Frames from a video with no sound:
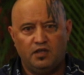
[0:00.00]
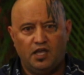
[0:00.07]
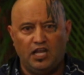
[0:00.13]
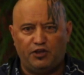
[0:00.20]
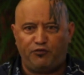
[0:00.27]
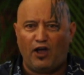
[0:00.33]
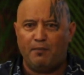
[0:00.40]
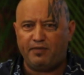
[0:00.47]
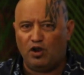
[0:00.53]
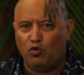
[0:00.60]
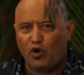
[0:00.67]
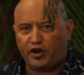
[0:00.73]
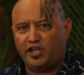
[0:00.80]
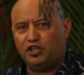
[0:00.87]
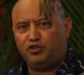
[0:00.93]
It's from them
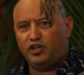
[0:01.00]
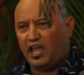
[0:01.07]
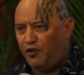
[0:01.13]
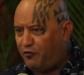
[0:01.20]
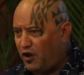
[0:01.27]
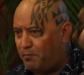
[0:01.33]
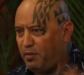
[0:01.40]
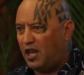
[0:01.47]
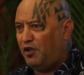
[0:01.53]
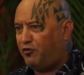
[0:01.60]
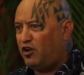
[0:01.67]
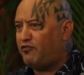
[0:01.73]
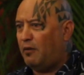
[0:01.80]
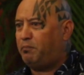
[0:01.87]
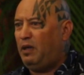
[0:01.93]
working together for the
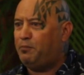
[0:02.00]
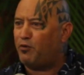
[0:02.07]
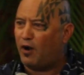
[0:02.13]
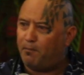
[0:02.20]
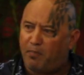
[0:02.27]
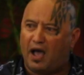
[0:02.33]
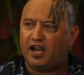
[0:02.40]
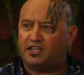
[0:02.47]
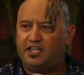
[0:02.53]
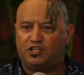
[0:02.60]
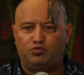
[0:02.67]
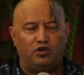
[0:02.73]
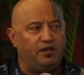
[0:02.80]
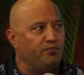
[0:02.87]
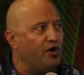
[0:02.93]
benefit of our people, our
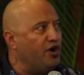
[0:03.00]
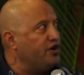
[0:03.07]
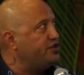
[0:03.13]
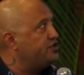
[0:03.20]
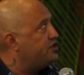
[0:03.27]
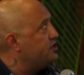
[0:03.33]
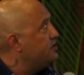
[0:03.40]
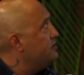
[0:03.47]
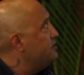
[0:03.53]
politics will emerge.